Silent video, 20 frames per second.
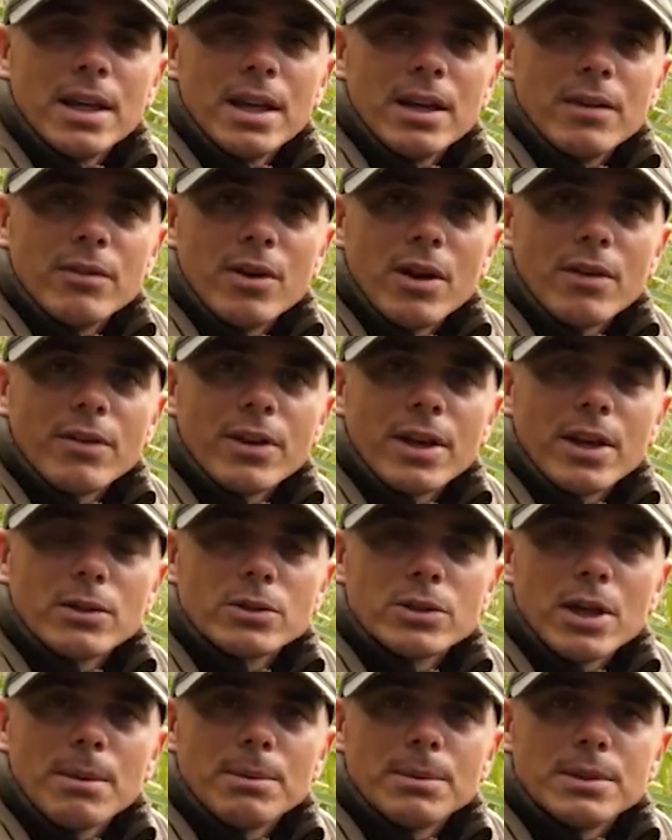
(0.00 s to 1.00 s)
if nothing
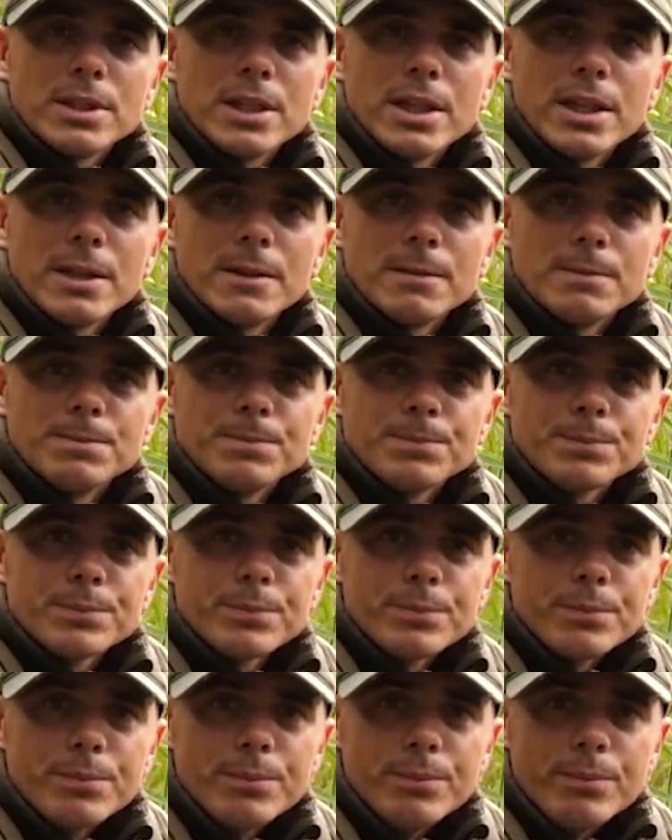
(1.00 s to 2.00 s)
else happens here.
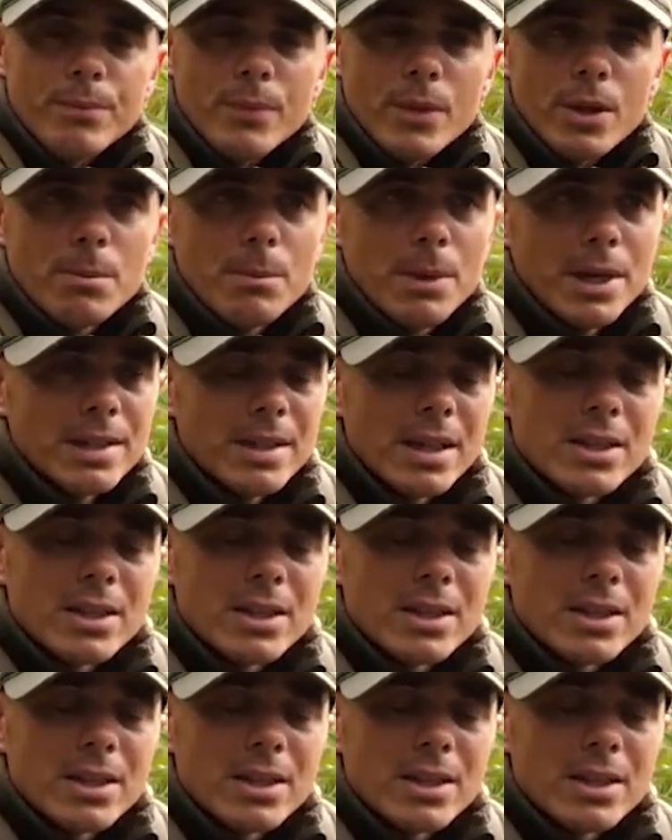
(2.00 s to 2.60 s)
But it